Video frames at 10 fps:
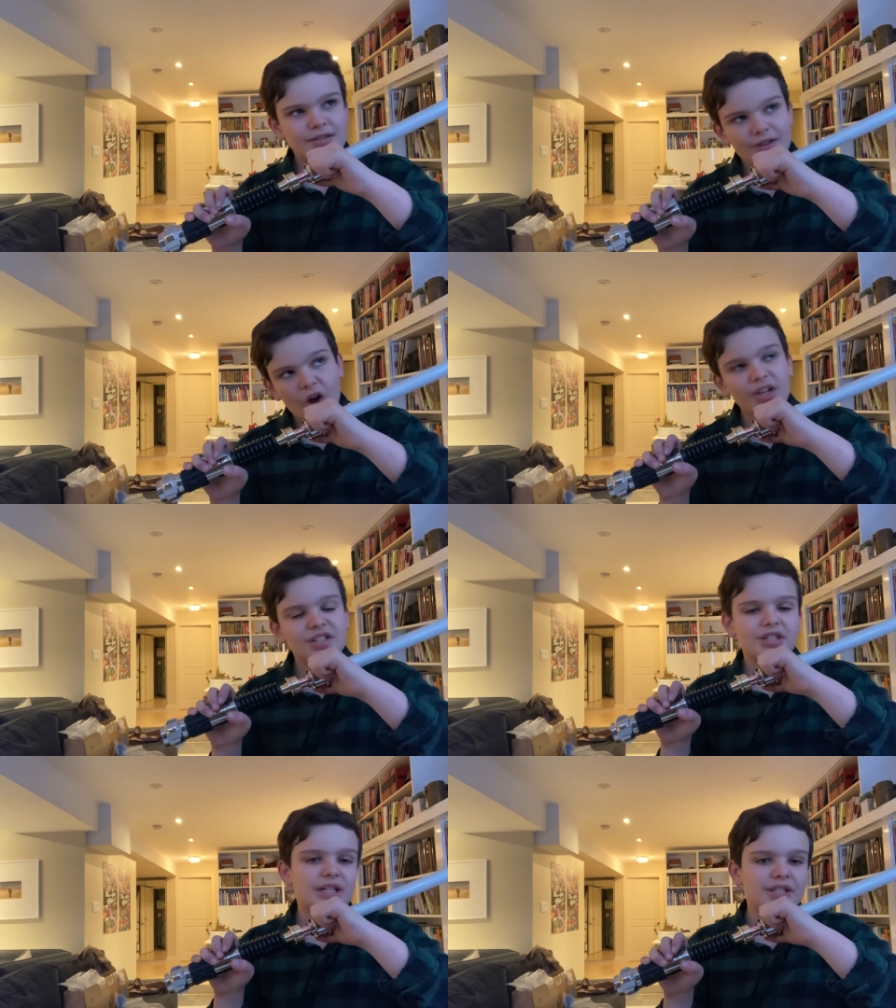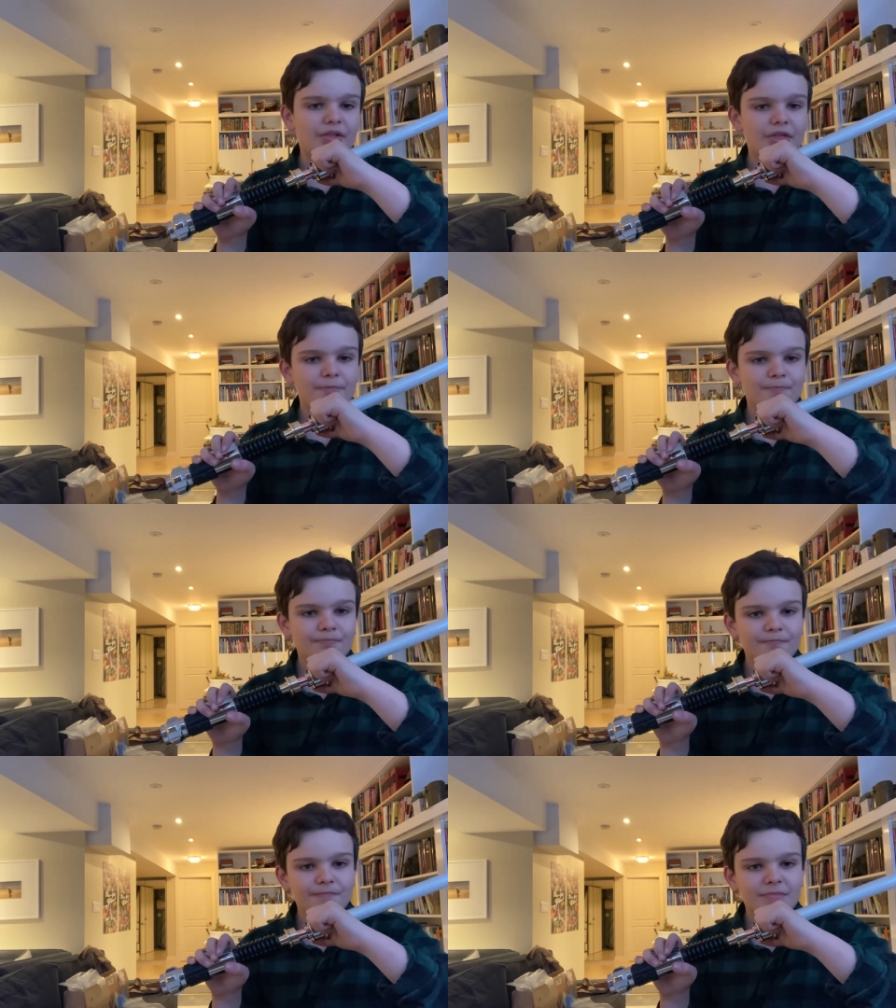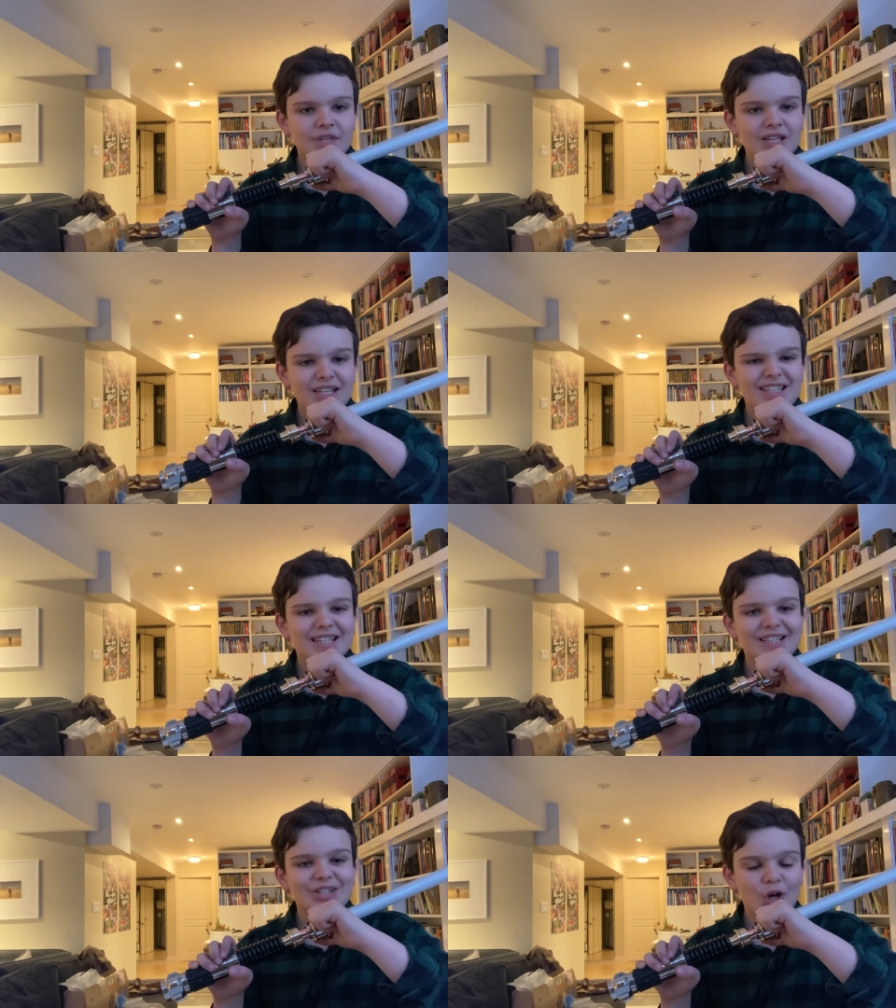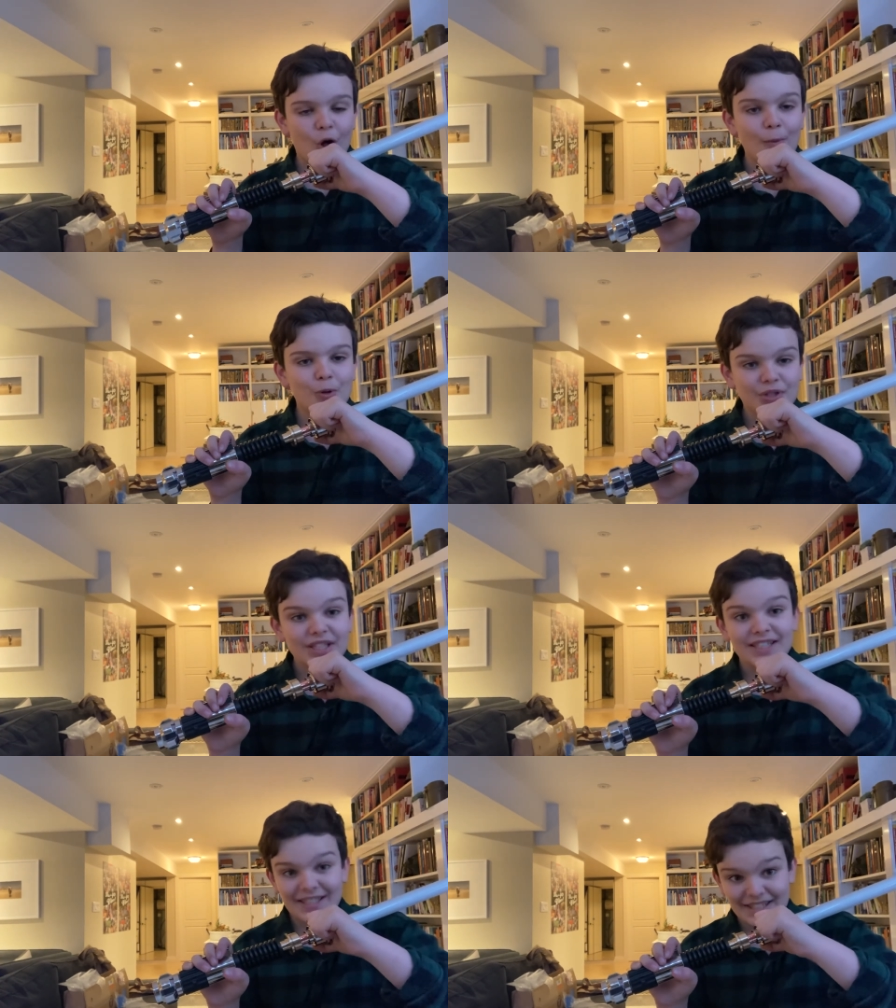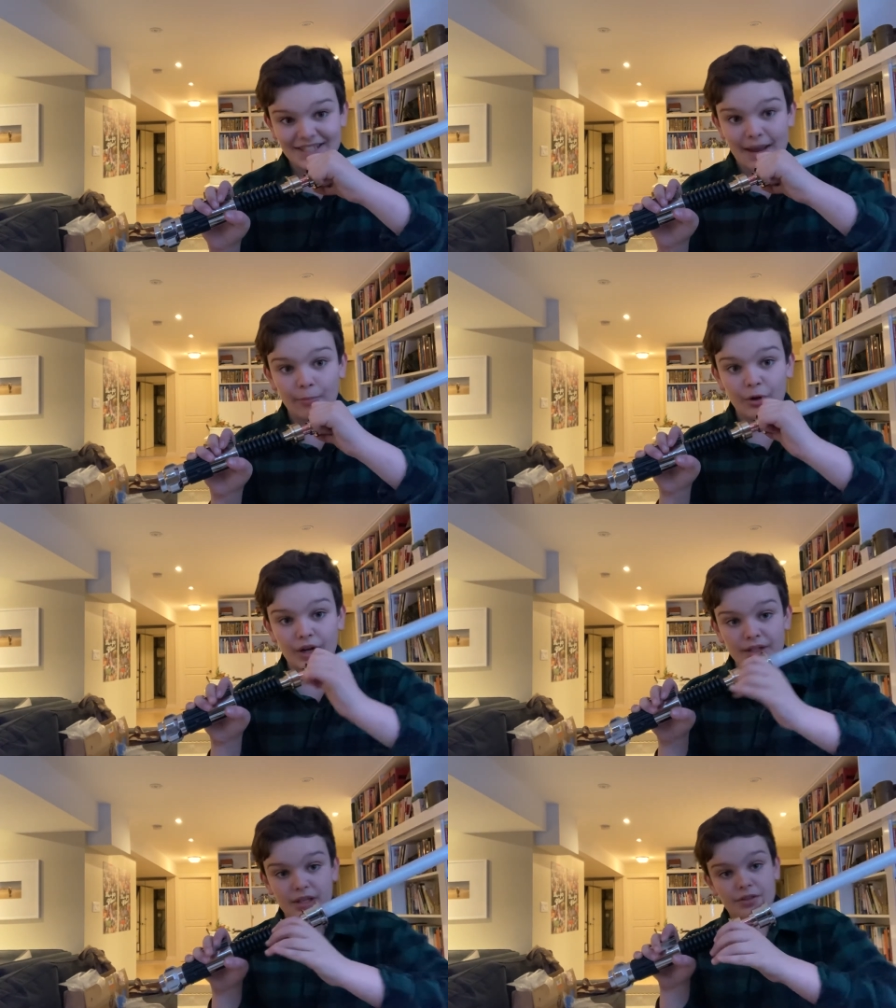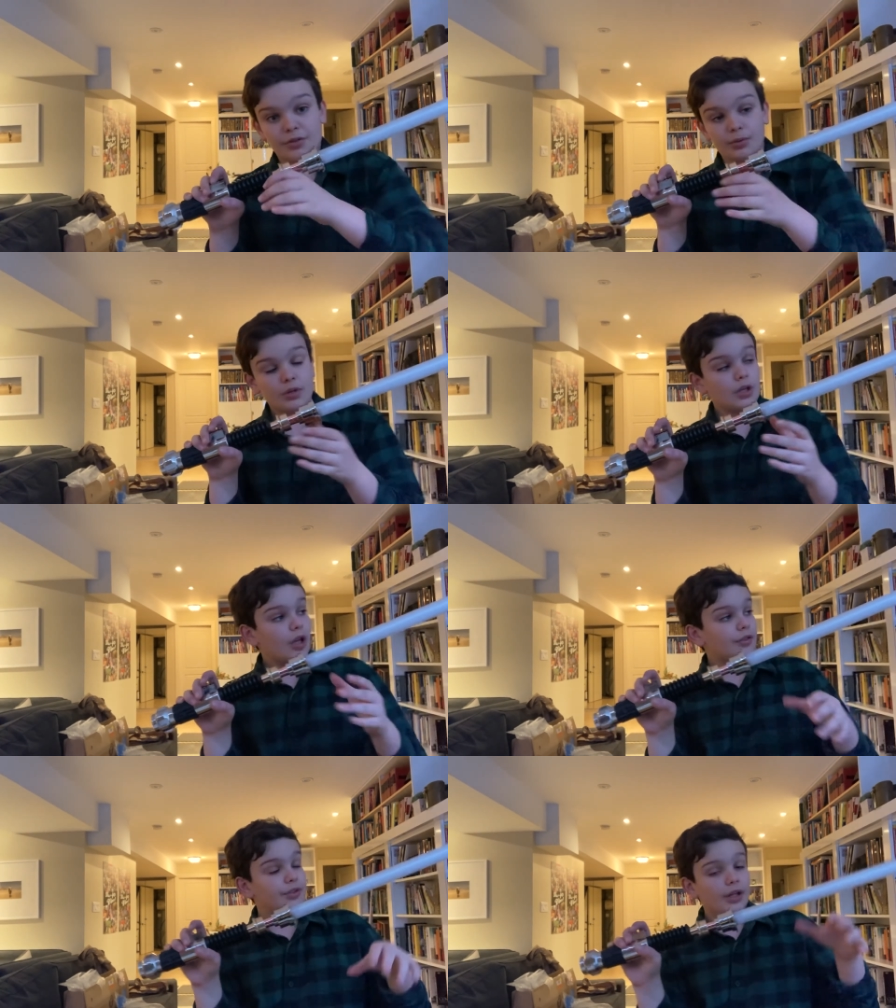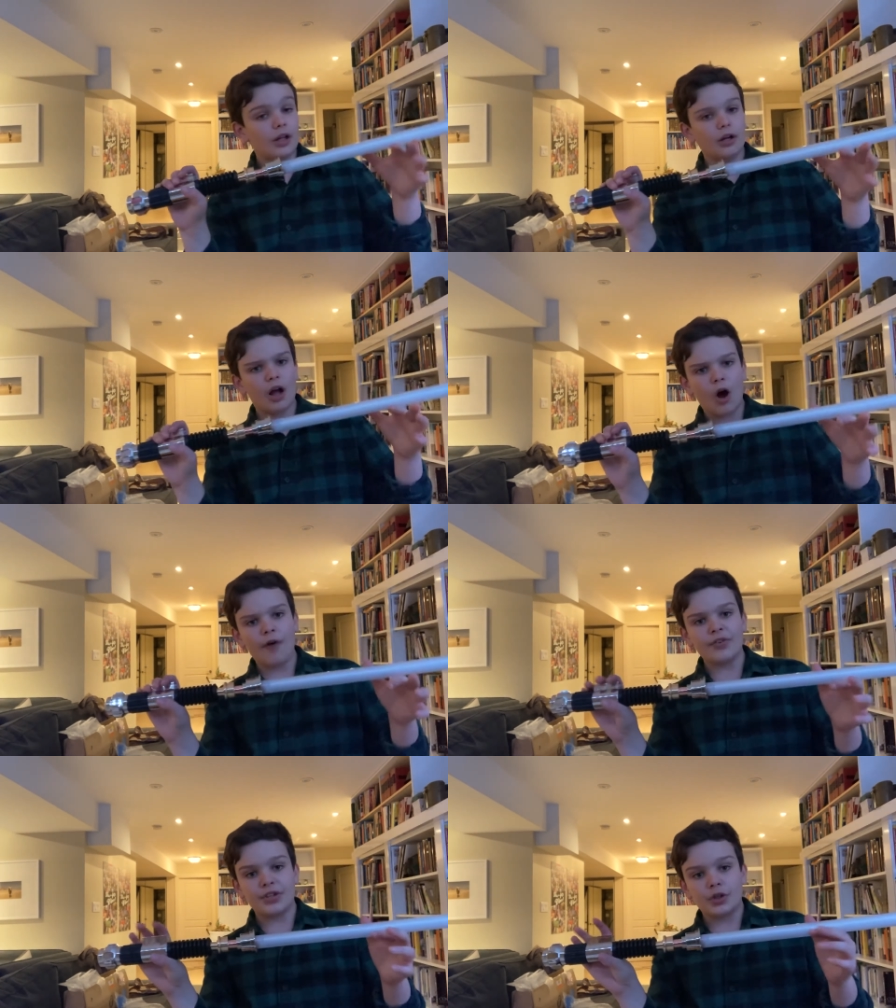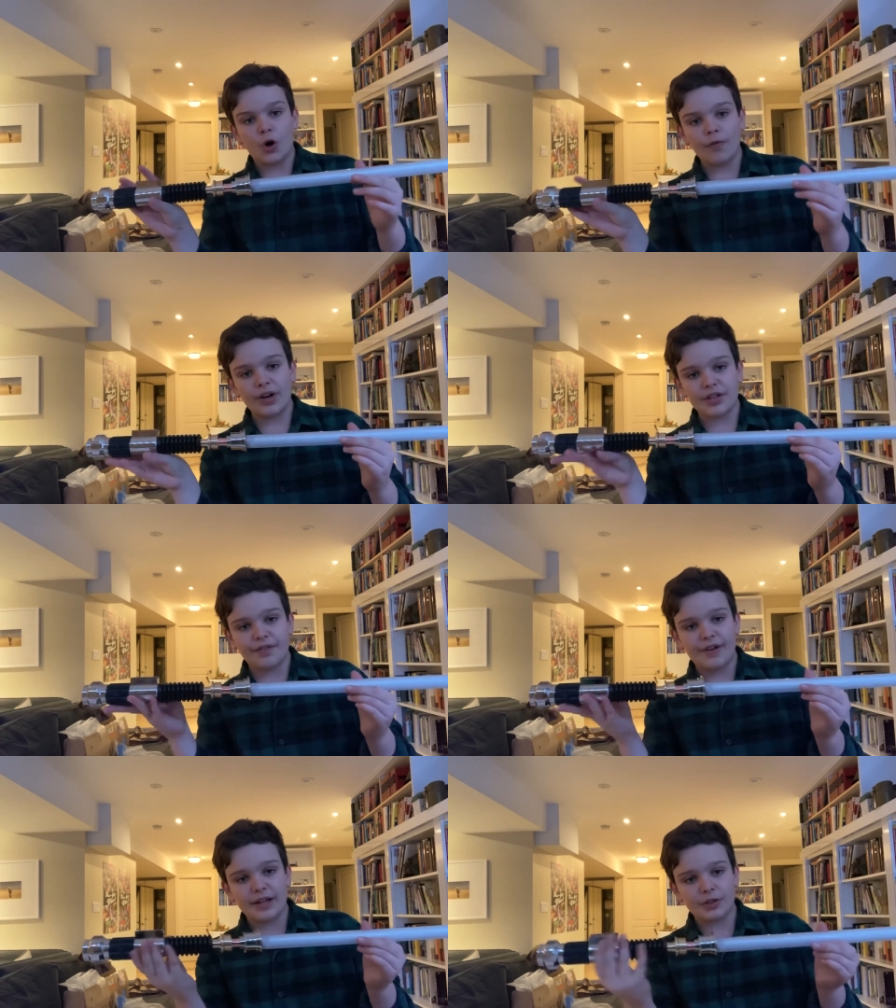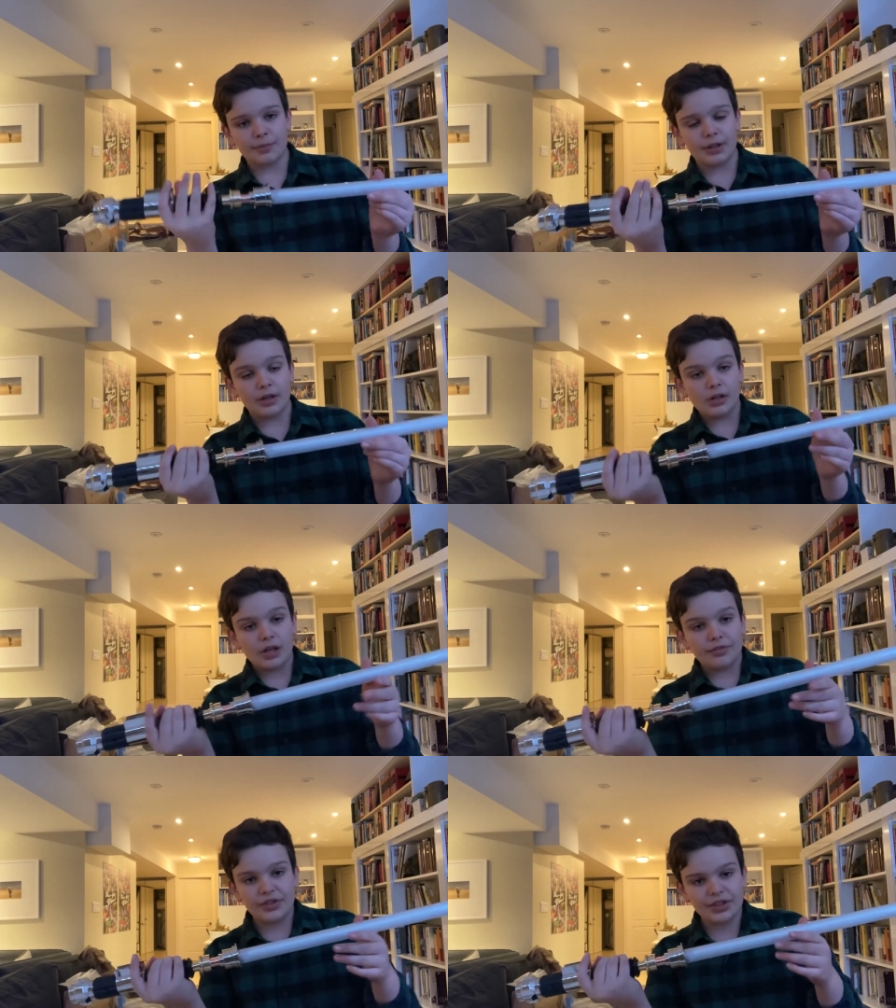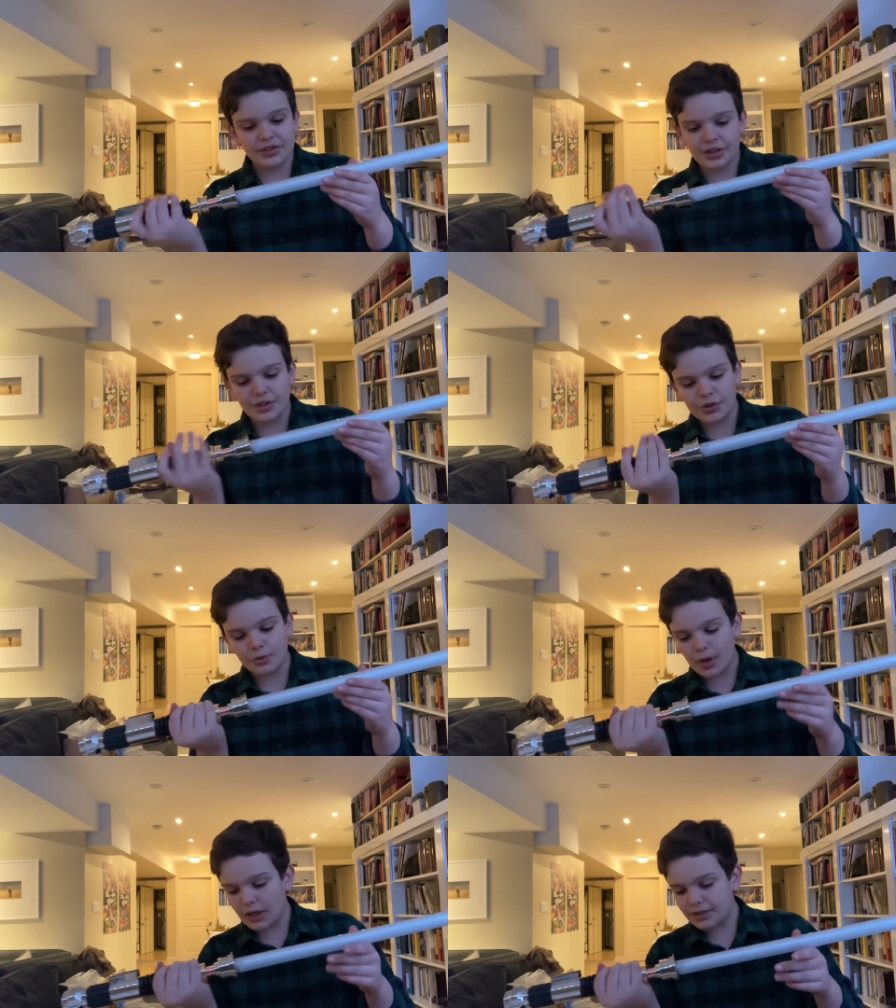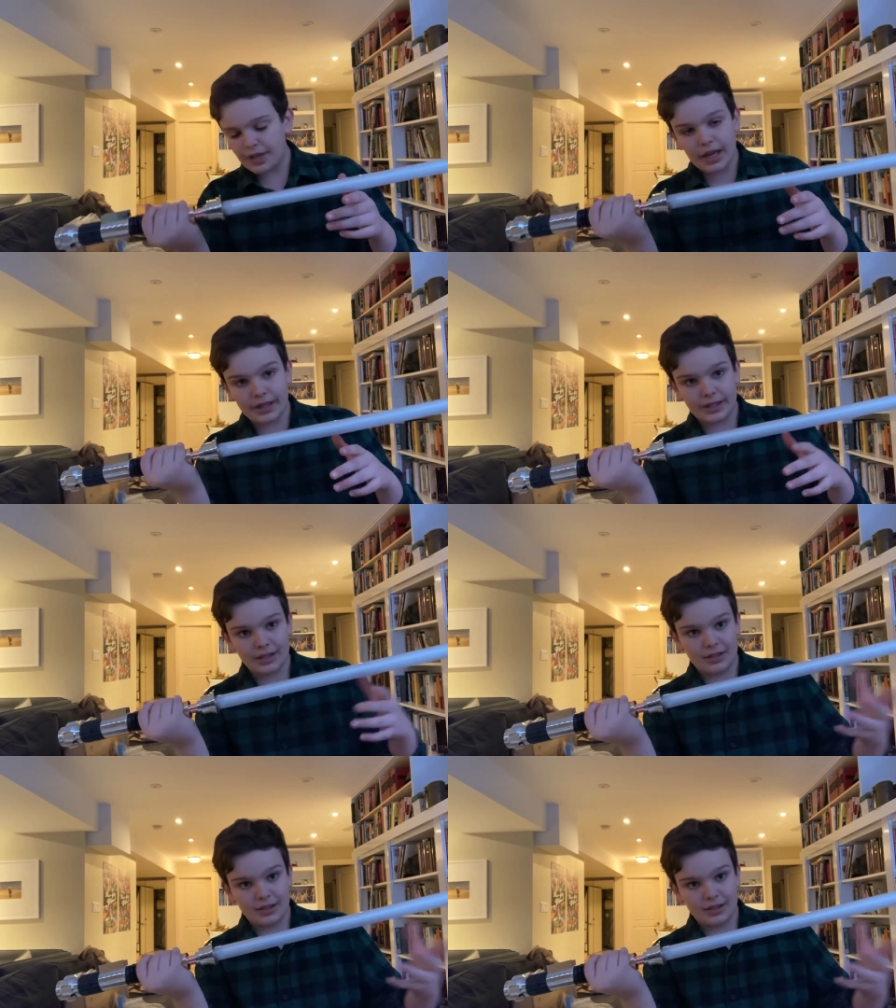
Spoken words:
August 19th. It's almost December 19th. So, obviously COVID has a factor, but these things they take